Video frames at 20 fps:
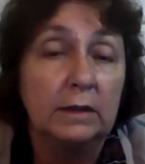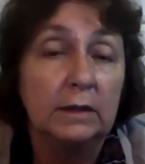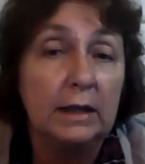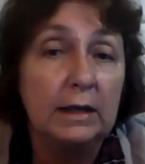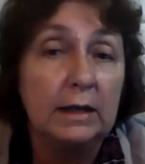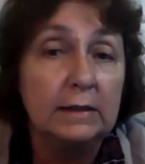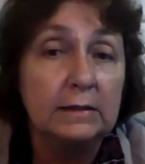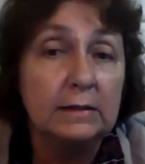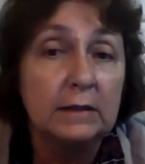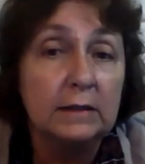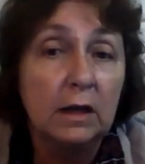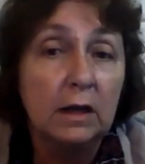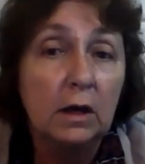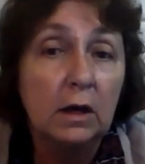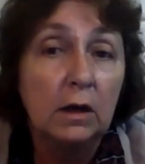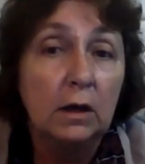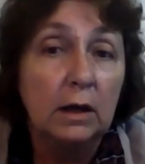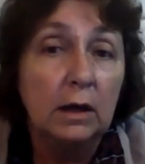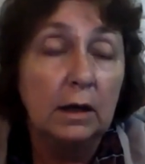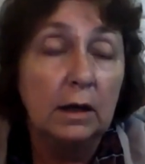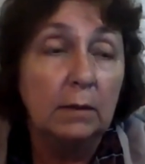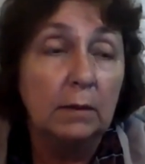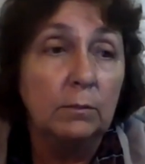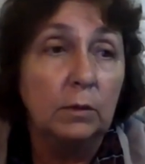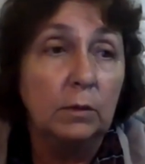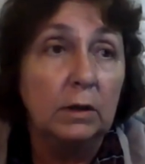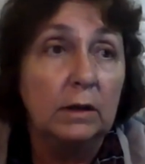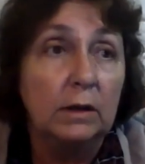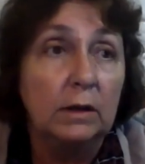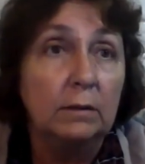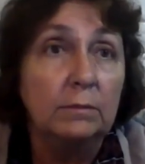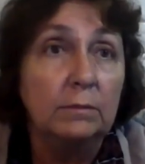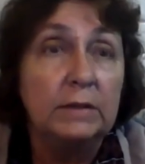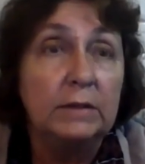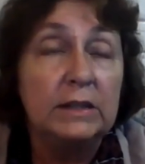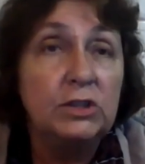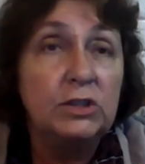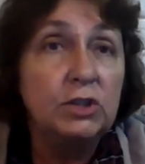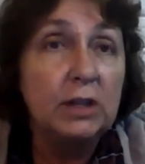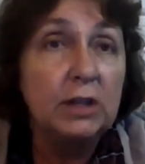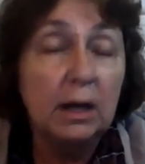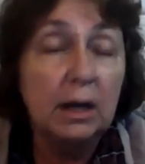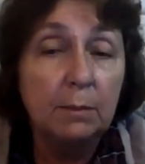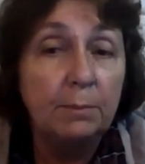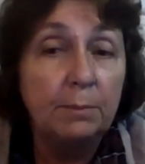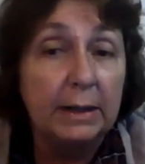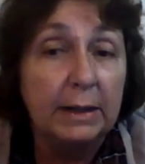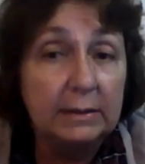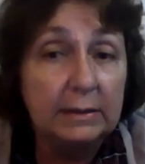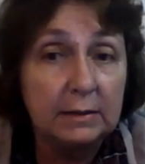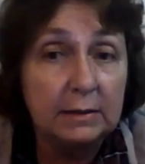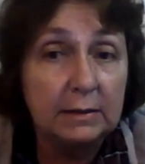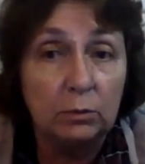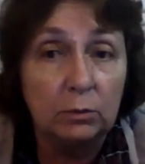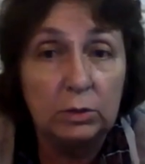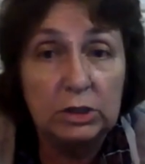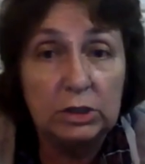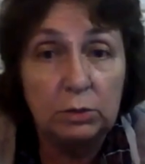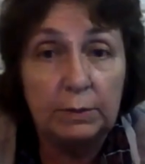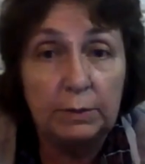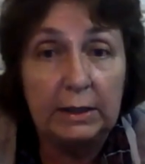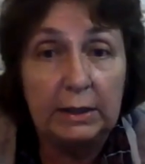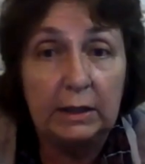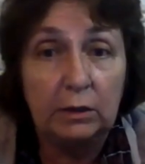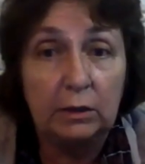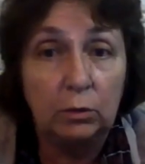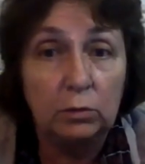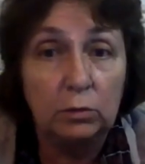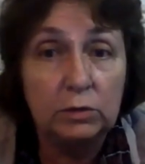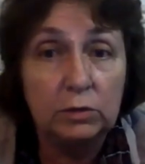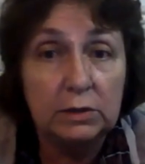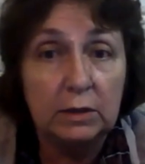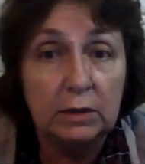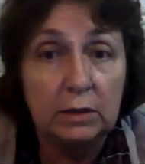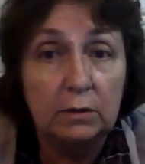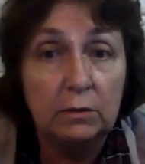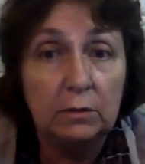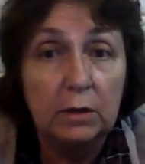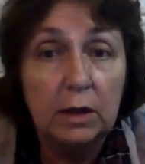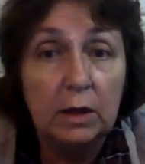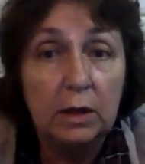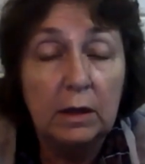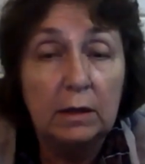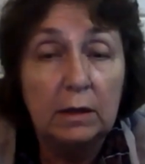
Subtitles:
There is there's shea butter, which we can also